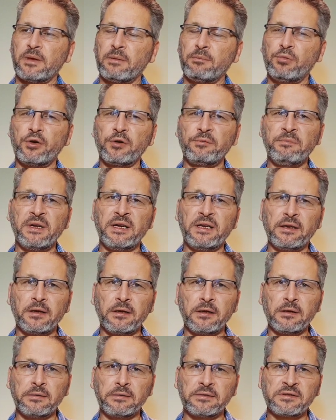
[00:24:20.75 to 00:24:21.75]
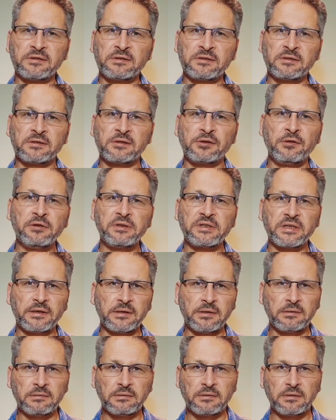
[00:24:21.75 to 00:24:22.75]
bought me a little scooter
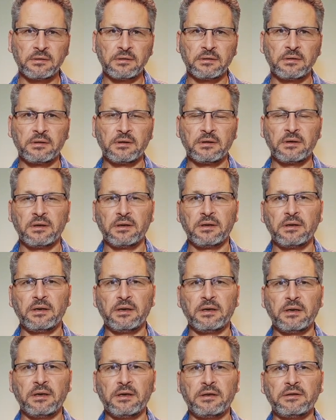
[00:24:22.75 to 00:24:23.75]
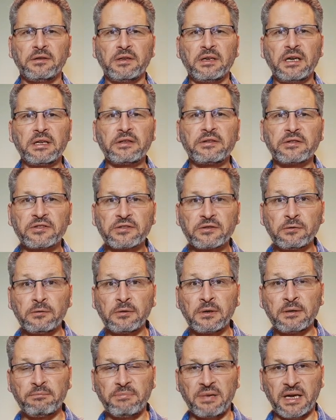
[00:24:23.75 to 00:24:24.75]
uh, to get to school
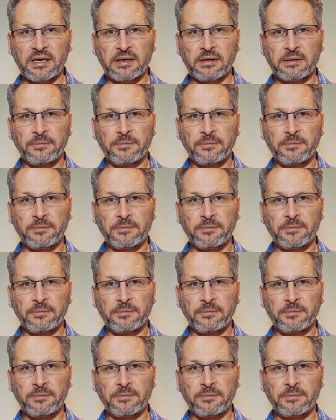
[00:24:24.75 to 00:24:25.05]
and back